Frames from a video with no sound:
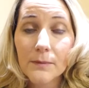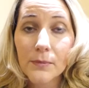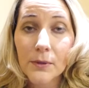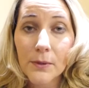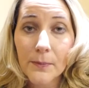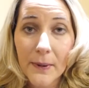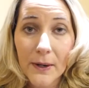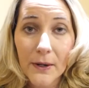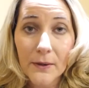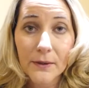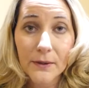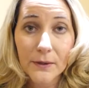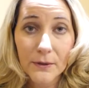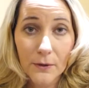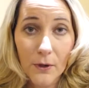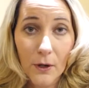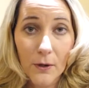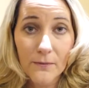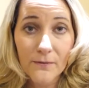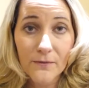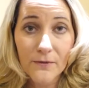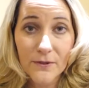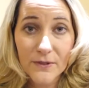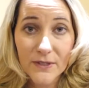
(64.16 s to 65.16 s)
preparing your
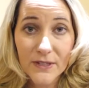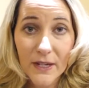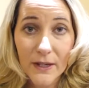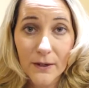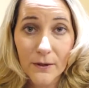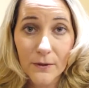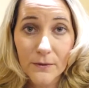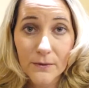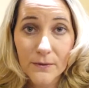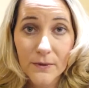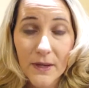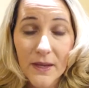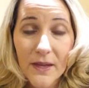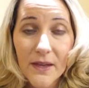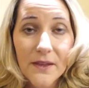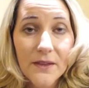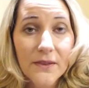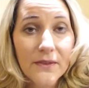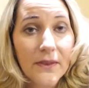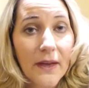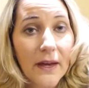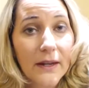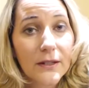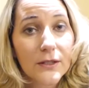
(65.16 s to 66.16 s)
home for sale.
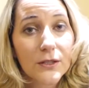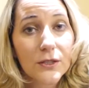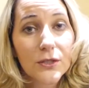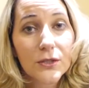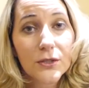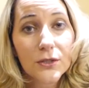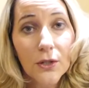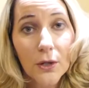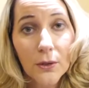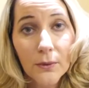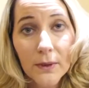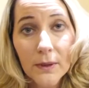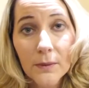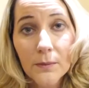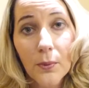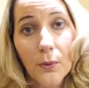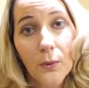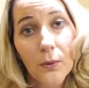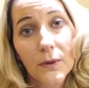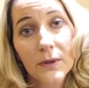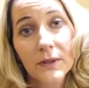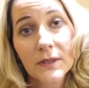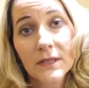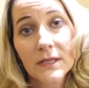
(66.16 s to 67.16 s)
That is so
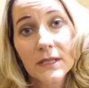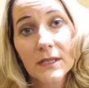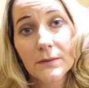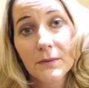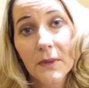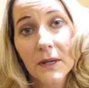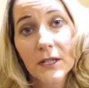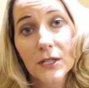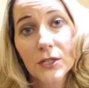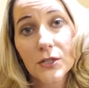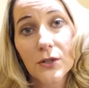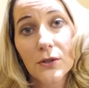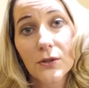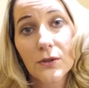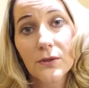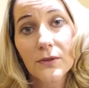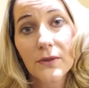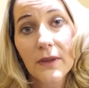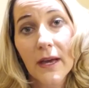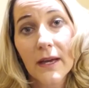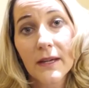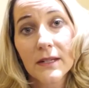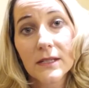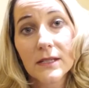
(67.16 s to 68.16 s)
important to make sure
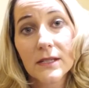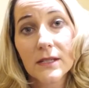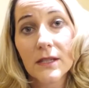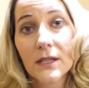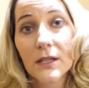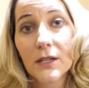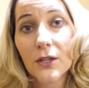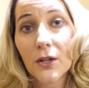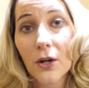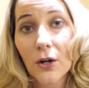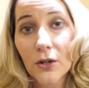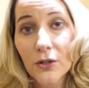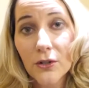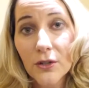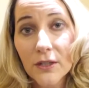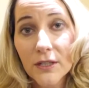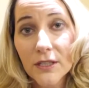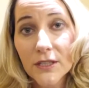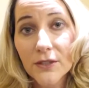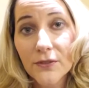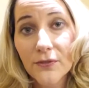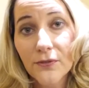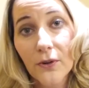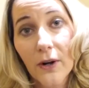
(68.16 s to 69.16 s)
that the yard
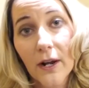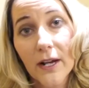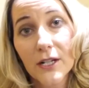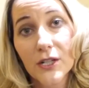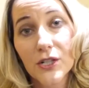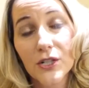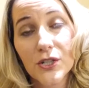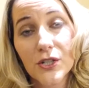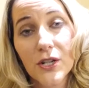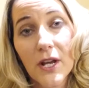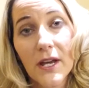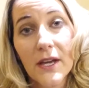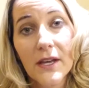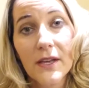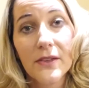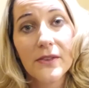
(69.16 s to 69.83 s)
looks fresh,